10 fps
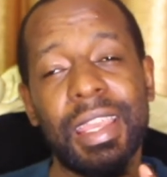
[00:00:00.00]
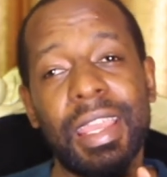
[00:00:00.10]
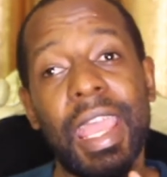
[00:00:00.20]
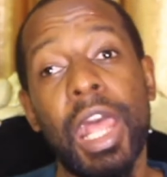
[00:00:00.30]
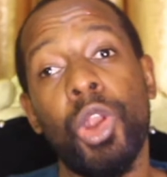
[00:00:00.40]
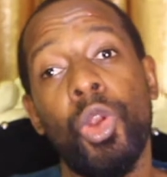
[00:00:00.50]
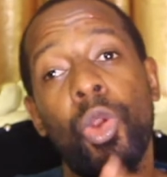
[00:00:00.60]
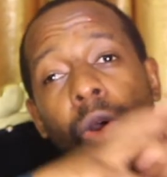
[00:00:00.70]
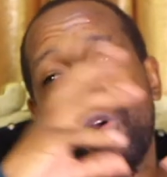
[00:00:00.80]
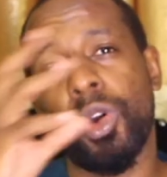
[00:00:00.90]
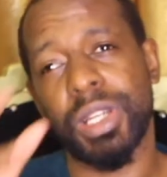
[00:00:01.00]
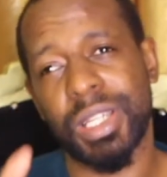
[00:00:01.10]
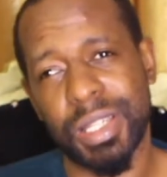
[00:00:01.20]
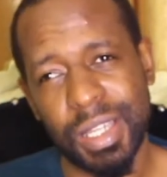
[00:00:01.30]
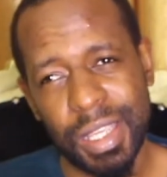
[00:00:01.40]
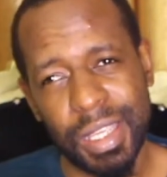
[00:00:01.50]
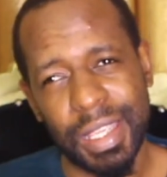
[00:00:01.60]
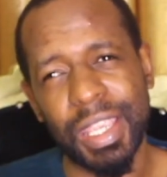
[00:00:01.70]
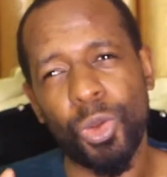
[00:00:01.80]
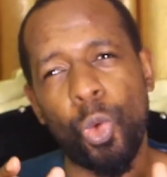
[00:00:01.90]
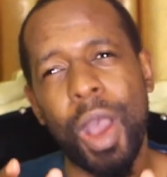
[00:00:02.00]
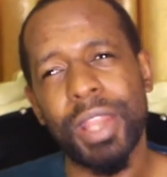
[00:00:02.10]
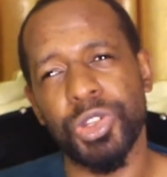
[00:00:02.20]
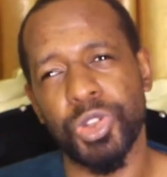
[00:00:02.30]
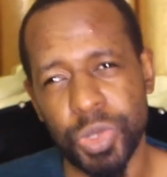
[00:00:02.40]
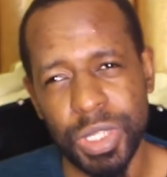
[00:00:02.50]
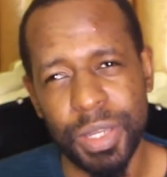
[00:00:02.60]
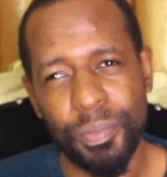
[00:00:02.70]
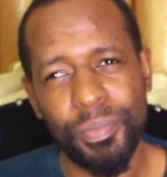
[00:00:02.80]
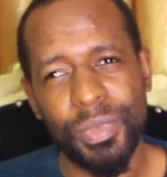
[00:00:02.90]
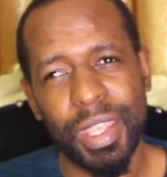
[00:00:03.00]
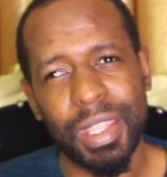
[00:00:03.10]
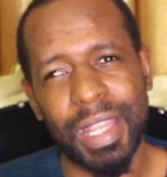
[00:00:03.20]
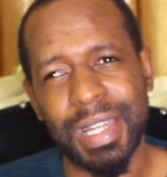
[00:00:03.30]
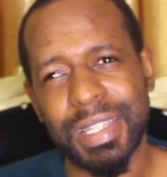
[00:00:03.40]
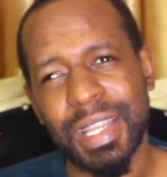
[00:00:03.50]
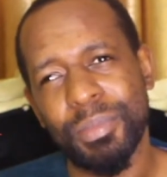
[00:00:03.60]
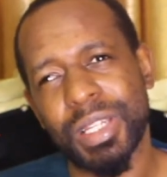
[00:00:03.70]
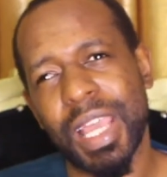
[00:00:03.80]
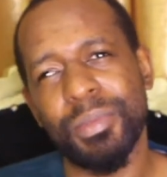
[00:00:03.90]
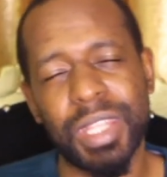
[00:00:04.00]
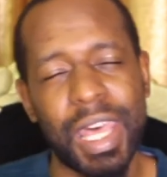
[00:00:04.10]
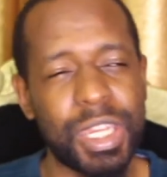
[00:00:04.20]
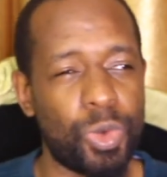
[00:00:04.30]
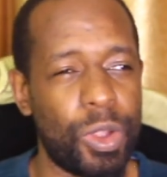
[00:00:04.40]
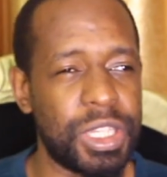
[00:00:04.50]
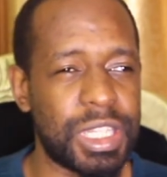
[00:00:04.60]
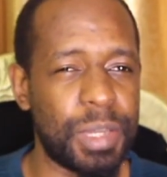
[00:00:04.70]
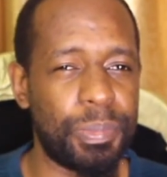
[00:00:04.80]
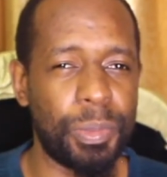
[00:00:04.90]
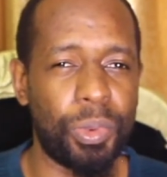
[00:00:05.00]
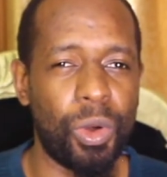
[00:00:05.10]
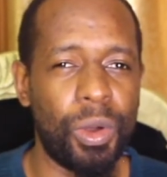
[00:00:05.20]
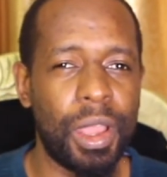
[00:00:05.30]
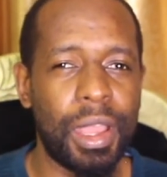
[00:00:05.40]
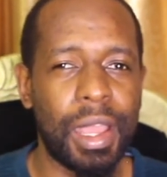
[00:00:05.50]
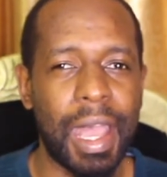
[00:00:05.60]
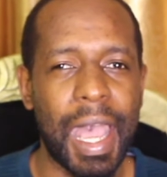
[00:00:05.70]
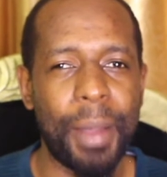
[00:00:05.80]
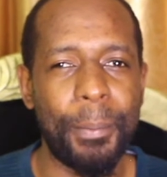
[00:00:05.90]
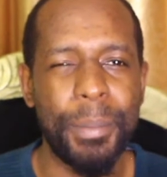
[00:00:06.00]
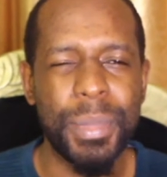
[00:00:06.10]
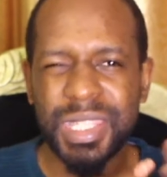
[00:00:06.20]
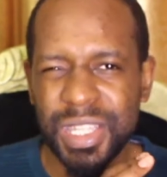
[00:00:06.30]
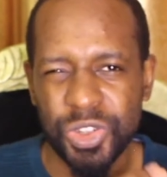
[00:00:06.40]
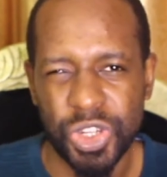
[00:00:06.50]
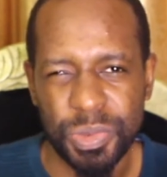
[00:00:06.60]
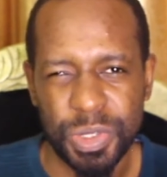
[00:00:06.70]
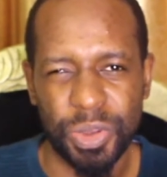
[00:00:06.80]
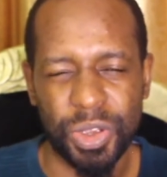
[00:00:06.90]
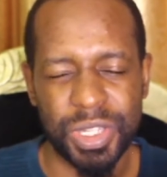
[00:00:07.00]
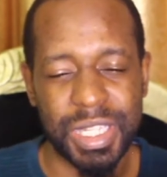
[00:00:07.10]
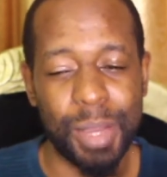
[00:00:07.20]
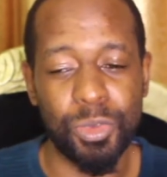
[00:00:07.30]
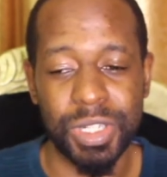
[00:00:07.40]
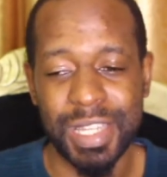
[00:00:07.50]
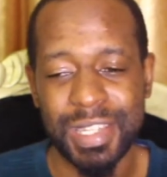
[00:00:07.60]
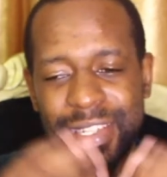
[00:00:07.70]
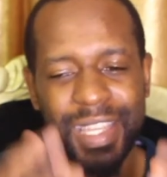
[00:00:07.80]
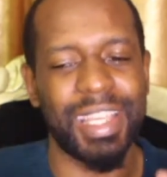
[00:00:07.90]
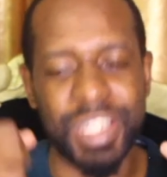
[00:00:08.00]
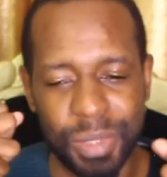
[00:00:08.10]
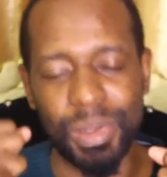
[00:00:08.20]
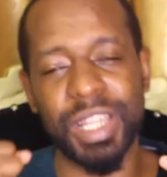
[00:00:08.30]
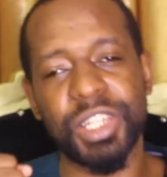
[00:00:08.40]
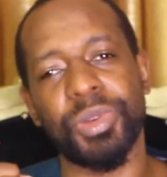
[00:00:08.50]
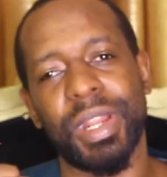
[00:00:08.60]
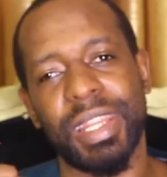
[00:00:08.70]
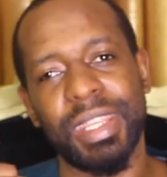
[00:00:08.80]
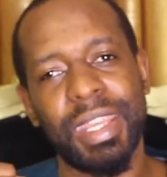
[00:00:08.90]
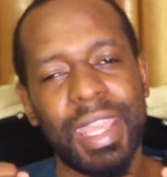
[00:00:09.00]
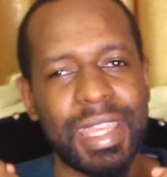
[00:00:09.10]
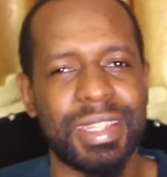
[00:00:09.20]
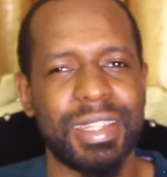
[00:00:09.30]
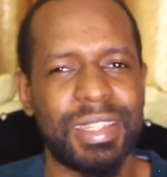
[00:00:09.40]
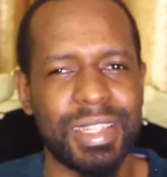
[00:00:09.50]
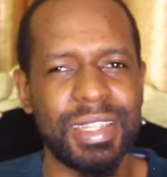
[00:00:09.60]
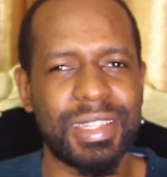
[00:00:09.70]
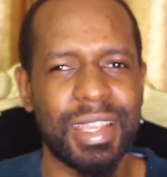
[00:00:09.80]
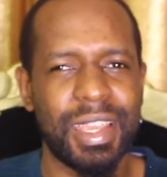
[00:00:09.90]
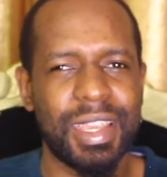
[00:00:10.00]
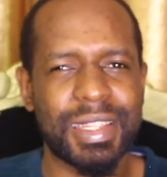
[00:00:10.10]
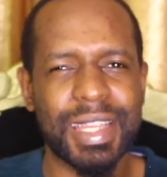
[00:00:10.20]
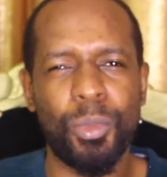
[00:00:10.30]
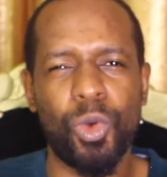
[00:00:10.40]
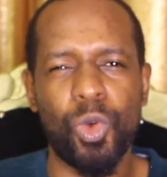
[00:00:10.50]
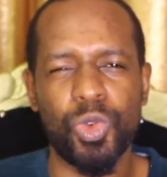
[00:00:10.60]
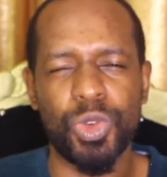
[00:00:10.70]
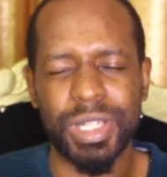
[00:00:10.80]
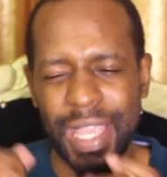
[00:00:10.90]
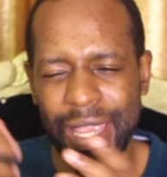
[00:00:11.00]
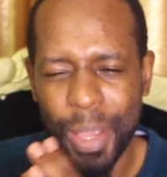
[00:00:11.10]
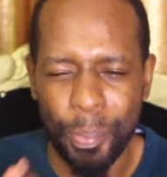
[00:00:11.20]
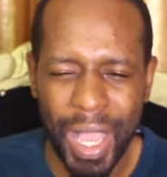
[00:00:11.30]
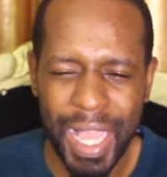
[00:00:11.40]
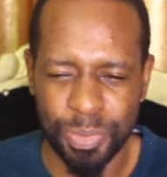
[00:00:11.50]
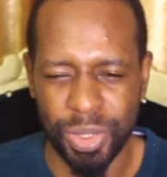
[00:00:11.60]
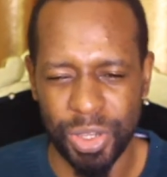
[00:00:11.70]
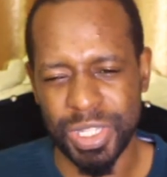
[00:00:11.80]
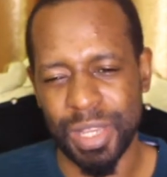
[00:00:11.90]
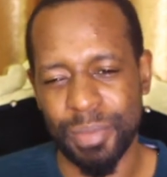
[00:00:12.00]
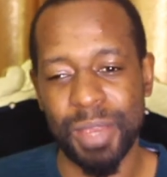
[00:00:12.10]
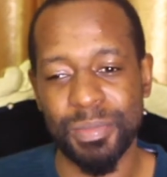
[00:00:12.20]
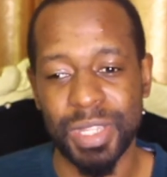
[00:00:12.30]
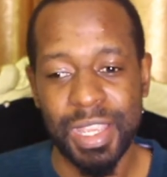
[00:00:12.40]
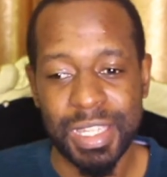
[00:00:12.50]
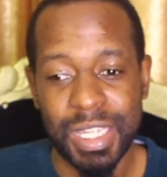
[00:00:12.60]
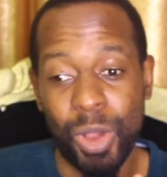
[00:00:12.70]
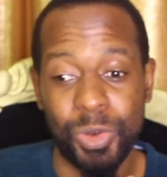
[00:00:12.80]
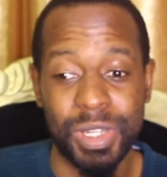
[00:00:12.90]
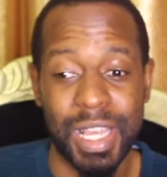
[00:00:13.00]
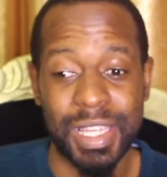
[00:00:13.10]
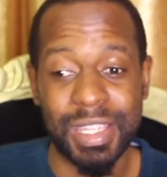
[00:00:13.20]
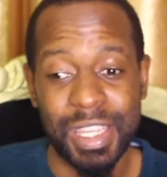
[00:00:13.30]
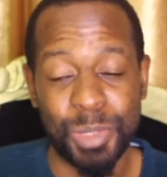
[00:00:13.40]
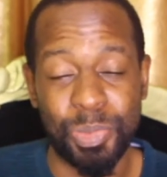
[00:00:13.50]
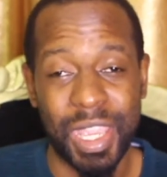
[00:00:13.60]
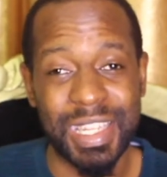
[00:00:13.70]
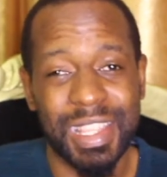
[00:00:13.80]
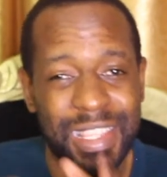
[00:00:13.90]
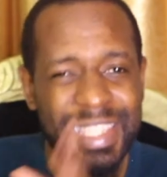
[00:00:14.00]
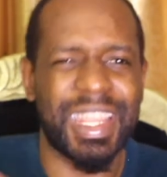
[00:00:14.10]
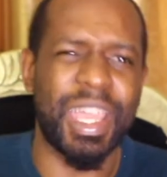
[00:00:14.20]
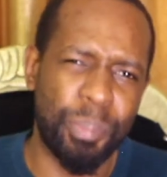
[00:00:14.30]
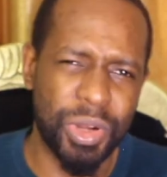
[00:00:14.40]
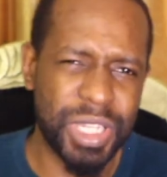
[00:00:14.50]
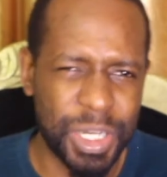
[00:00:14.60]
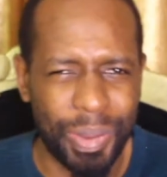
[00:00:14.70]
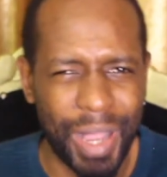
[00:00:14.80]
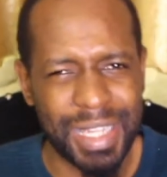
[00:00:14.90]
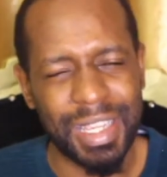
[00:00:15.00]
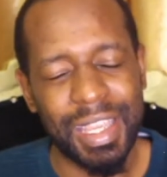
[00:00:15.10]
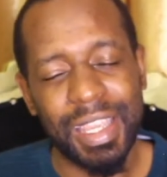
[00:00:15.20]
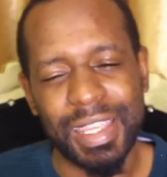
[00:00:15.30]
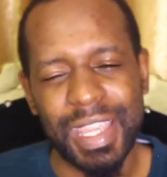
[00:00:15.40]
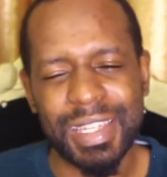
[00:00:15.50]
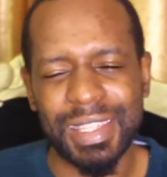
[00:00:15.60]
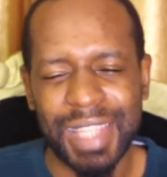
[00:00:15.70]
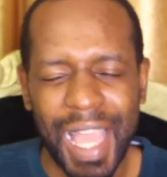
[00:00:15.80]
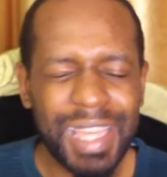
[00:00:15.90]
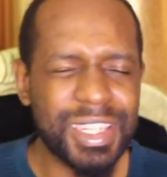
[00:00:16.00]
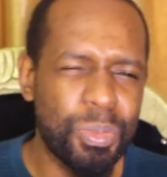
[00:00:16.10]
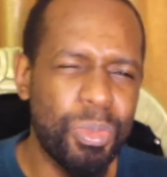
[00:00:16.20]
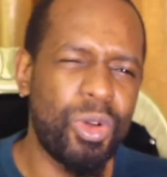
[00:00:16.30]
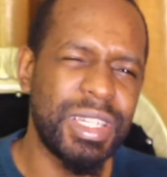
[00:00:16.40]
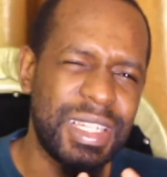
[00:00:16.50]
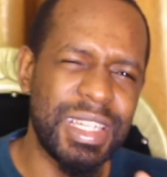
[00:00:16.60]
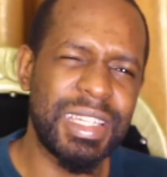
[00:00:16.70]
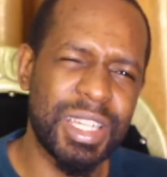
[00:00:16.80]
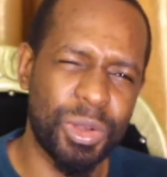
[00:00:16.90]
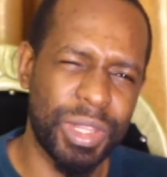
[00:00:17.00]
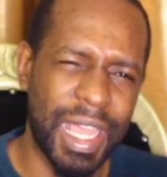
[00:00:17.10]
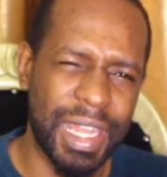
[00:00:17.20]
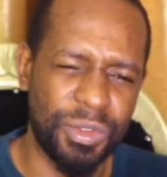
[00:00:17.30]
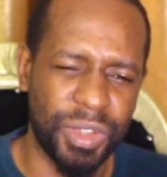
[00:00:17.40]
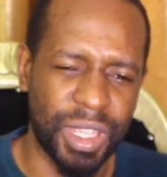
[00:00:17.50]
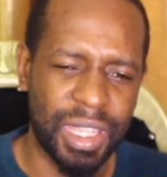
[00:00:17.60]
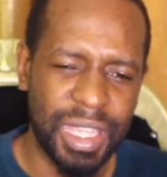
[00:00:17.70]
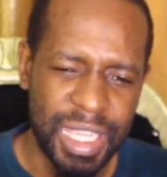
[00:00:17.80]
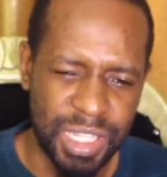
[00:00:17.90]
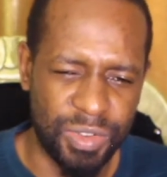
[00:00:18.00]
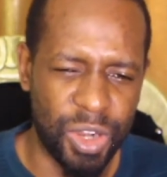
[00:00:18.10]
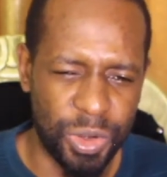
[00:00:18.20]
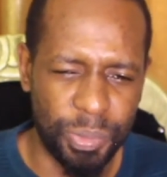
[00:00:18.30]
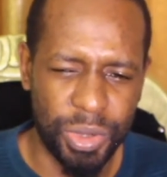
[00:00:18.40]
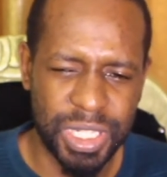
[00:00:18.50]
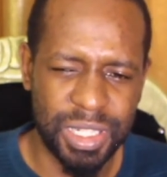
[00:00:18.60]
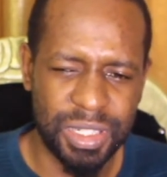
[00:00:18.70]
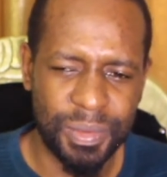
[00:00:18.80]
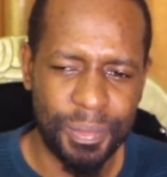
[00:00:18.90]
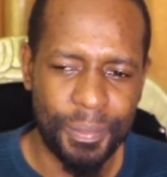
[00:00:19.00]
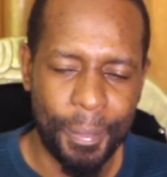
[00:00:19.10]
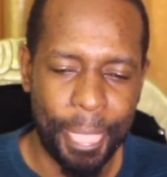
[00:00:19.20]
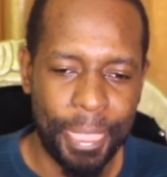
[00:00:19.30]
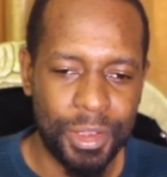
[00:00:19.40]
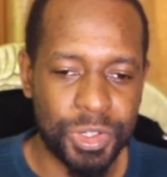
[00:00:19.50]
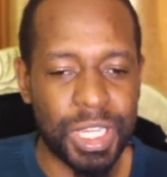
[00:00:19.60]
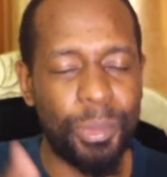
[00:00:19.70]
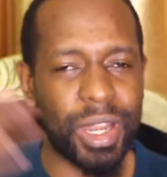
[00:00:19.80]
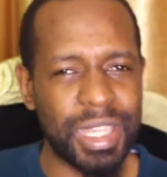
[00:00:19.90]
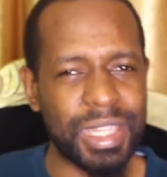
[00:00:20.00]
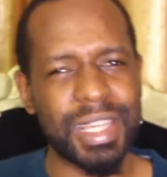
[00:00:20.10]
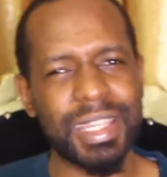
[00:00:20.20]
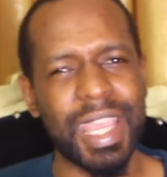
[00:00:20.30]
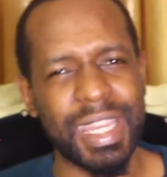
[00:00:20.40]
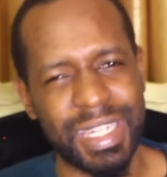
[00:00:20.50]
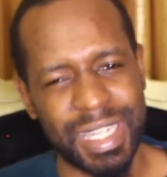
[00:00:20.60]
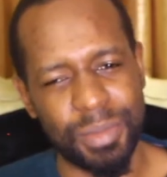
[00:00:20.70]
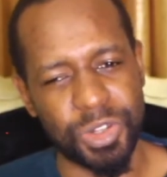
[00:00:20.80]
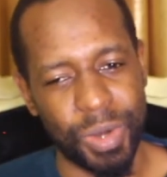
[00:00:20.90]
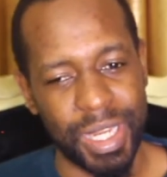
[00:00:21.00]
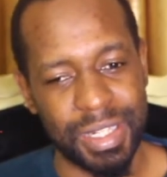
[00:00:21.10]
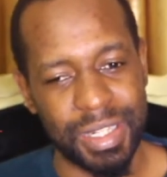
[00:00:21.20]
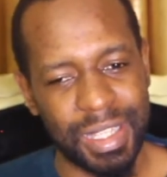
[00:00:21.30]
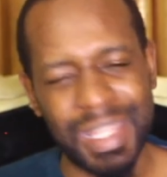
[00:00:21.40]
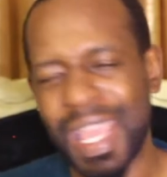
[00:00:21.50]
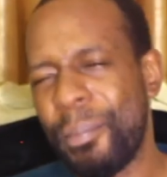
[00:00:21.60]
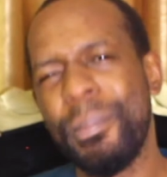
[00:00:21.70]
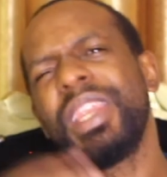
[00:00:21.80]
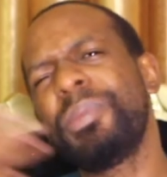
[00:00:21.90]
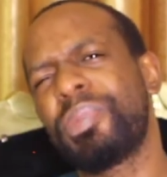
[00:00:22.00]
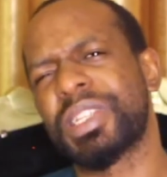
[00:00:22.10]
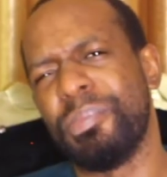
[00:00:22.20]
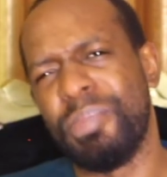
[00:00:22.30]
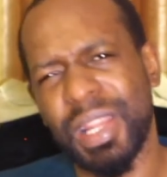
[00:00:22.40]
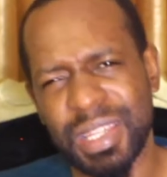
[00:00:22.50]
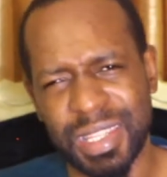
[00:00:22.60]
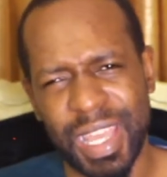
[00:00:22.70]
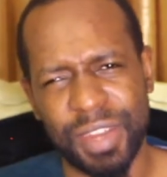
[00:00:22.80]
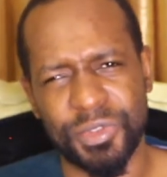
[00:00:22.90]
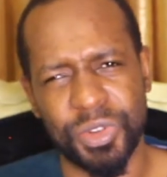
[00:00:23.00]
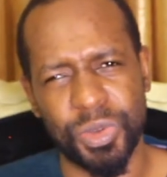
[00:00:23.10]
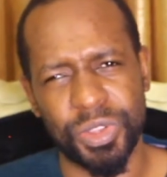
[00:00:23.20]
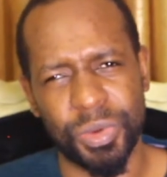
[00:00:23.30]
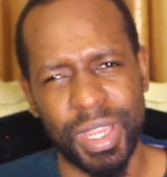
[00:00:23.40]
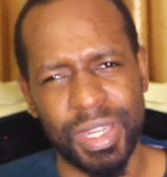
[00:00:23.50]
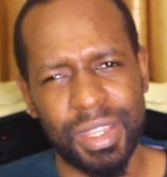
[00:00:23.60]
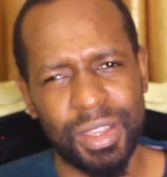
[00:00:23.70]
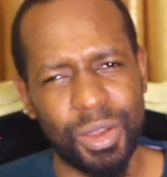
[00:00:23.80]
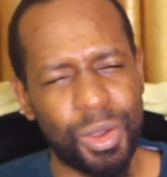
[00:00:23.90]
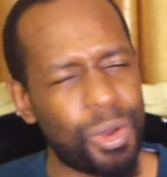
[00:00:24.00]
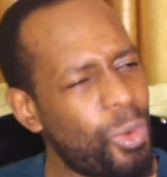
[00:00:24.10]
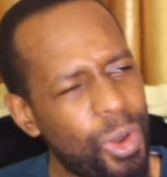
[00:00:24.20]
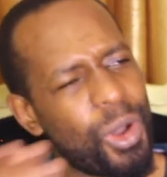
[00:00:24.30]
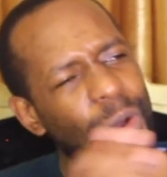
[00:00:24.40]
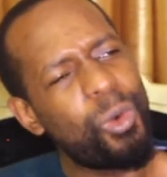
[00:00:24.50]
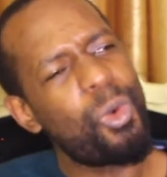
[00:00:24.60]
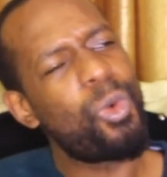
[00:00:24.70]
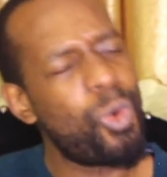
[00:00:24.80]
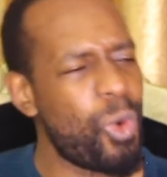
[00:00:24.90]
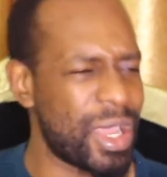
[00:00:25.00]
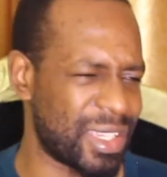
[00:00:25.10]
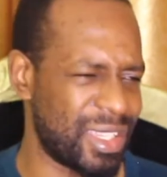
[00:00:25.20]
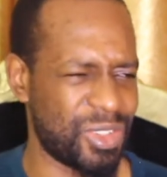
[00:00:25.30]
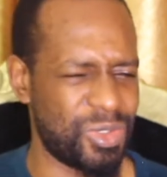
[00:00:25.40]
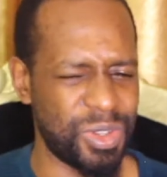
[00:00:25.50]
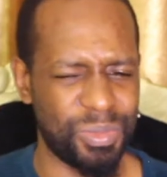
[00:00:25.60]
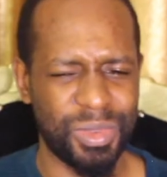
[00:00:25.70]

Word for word: a lot in one dream that sometimes that is where you see people uh, missing dreams because some will just take the dream literally as it is some will take a part because sometimes someone will just speak and say, This is the important part. Yet that small detail they are leaving is very important. So someone can just say, I dreamt red. There are many possibilities that have to do with red. Who, who was in the dream?